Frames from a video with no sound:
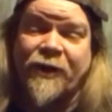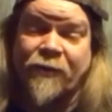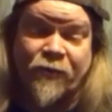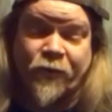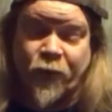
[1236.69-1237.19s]

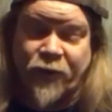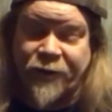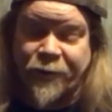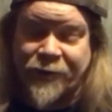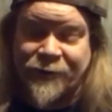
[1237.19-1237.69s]
and where I,
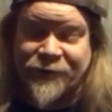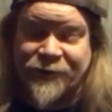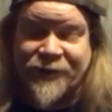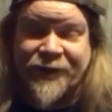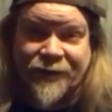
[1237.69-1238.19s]
where I was
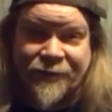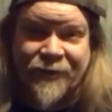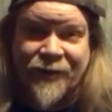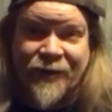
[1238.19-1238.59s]
sitting,